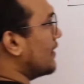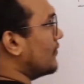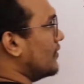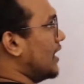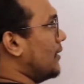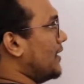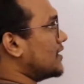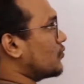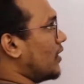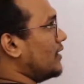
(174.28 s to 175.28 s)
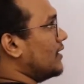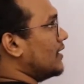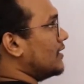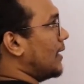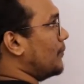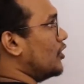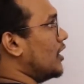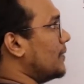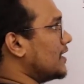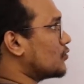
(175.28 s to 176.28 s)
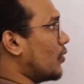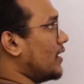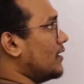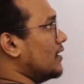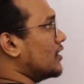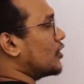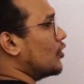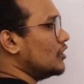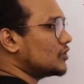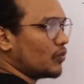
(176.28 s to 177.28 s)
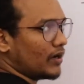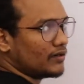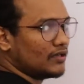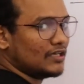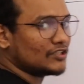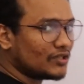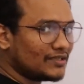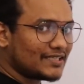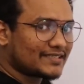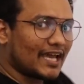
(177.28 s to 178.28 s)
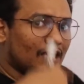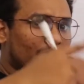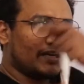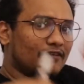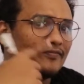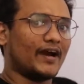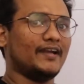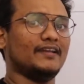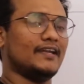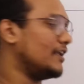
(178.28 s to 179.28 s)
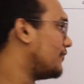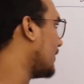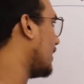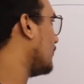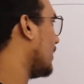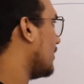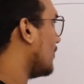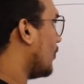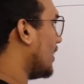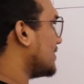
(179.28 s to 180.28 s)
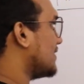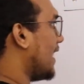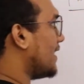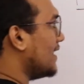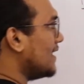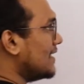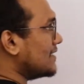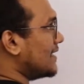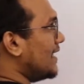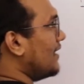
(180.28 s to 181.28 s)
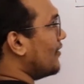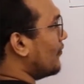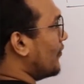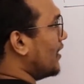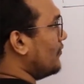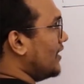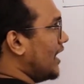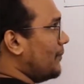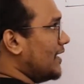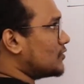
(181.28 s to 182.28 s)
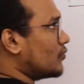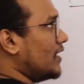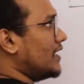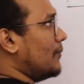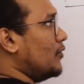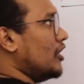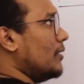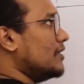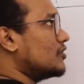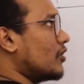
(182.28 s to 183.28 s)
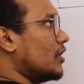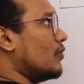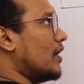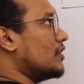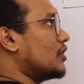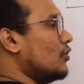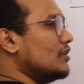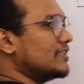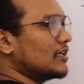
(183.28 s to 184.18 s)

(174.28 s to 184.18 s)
VAB is 1, WAB is 1, Q is 1. So this can be defined in a different way. What is that? See, when VAB is 1, WAB is equal to 1, Q is